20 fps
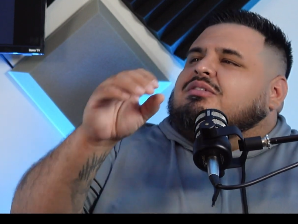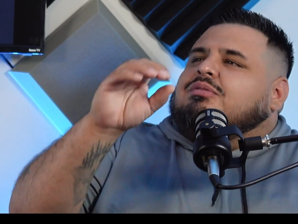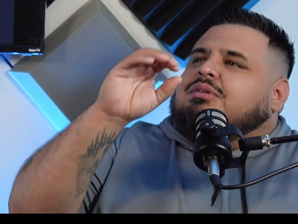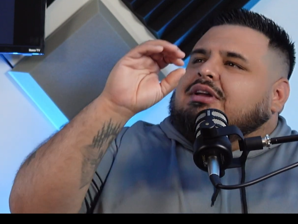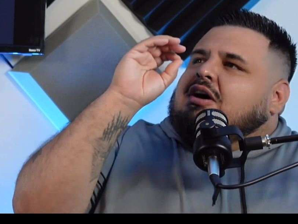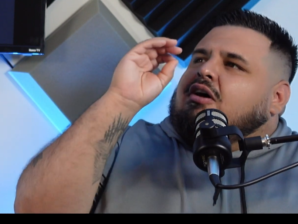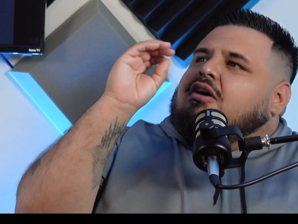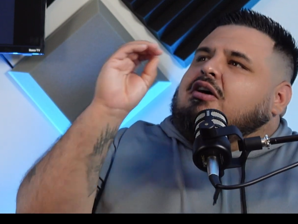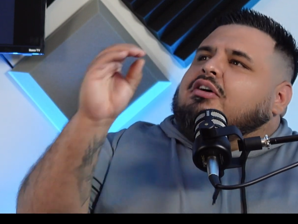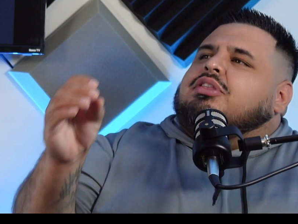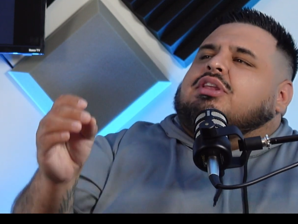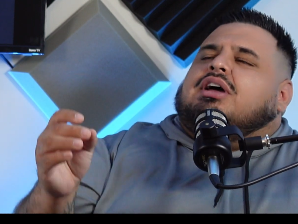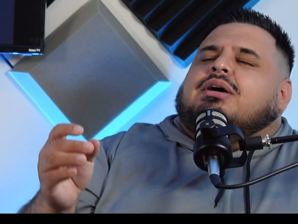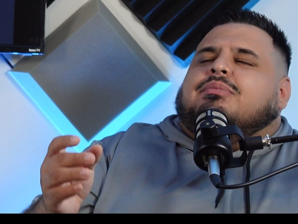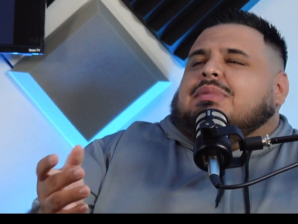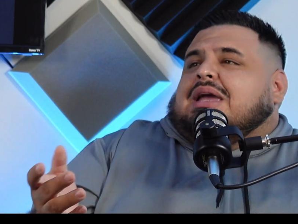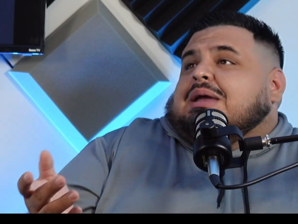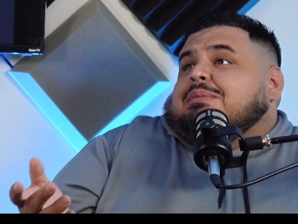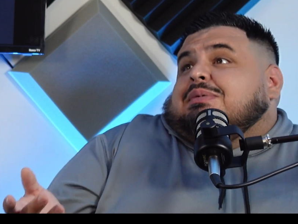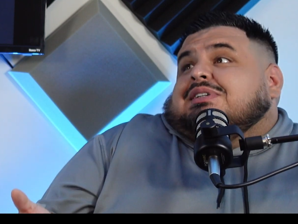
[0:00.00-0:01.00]
We all
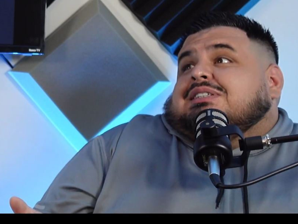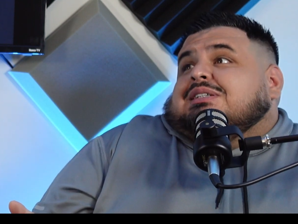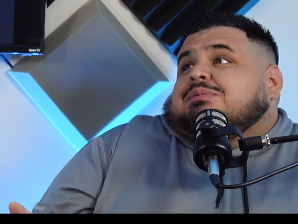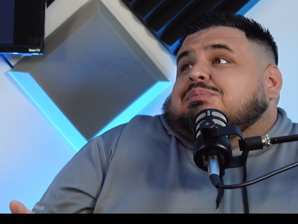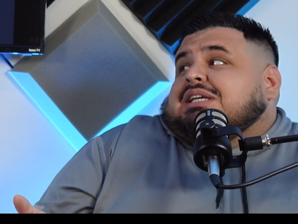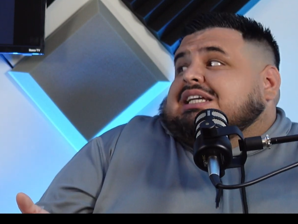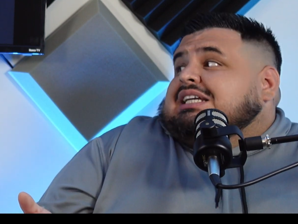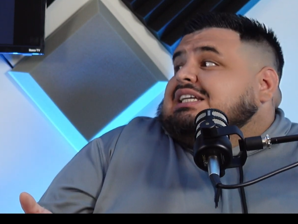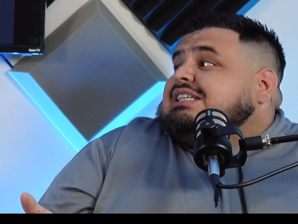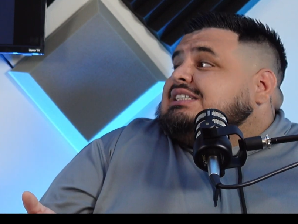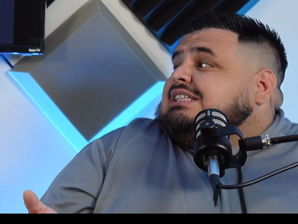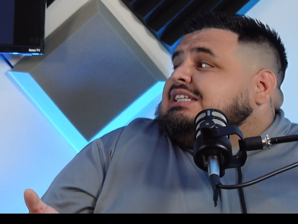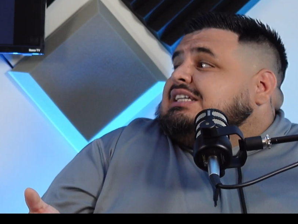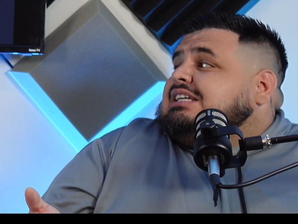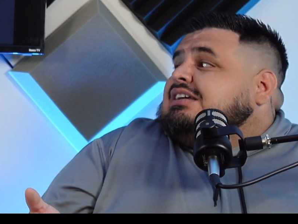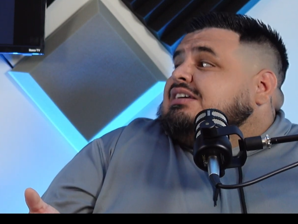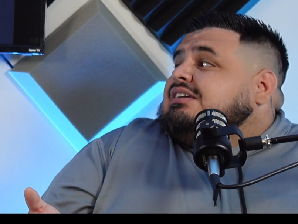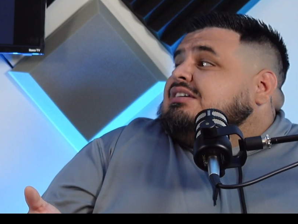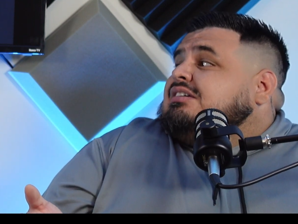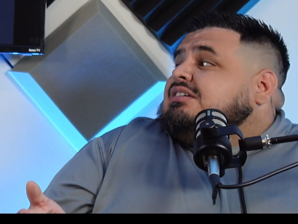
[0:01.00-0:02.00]
thought maybe it's gonna be
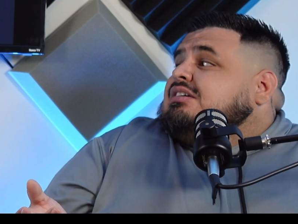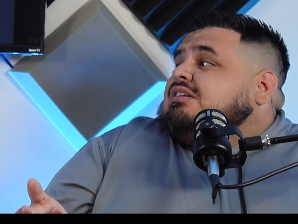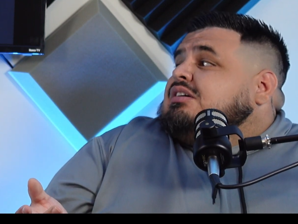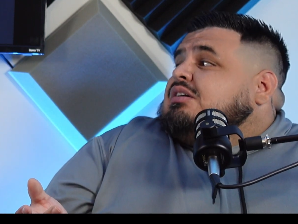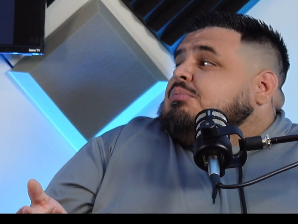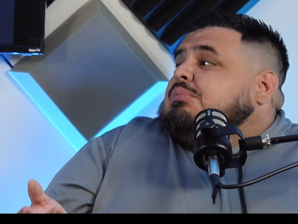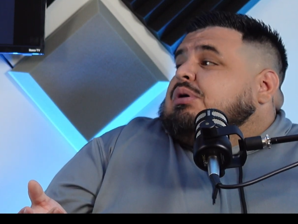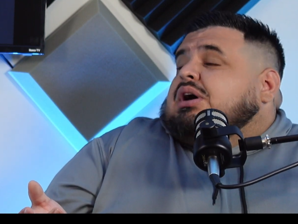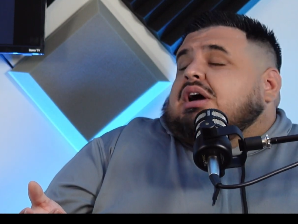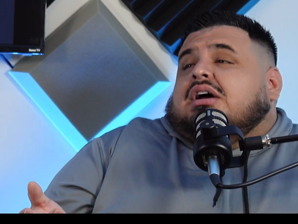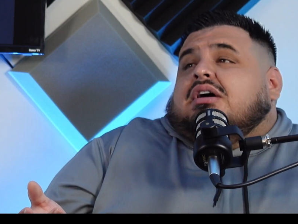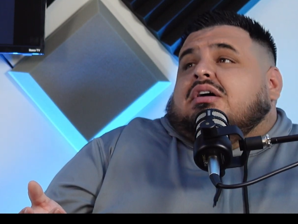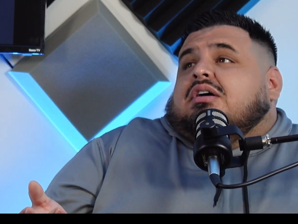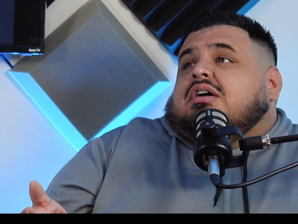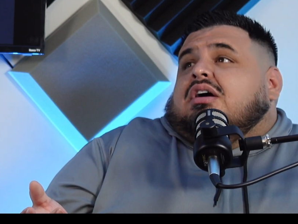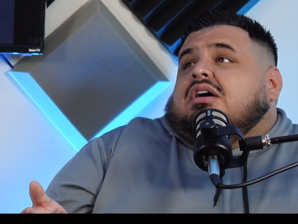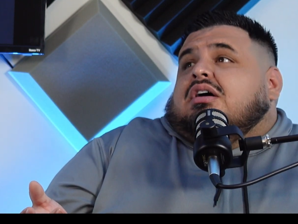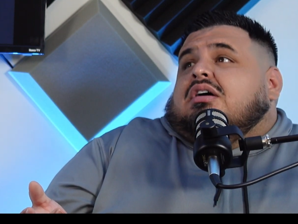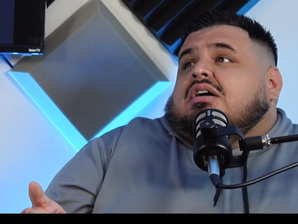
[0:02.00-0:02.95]
easy, but